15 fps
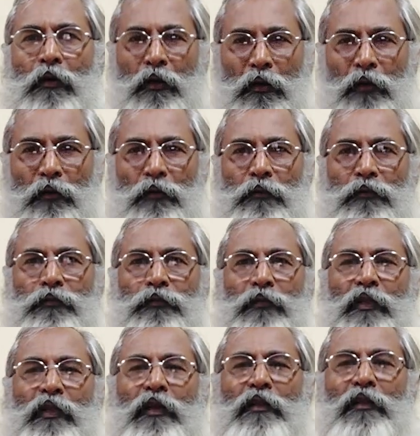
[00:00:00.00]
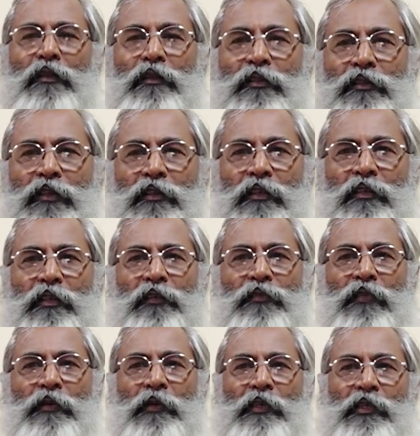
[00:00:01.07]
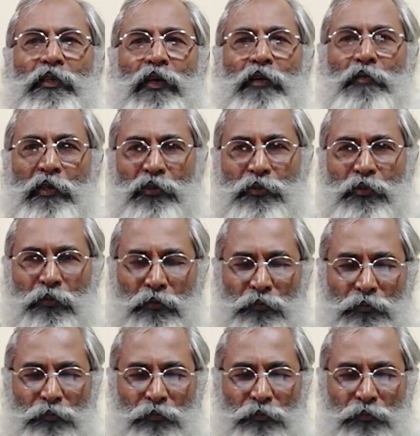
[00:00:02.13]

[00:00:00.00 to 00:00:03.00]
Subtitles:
Hello, this is Sheshachalam from Ashgate, Mysore.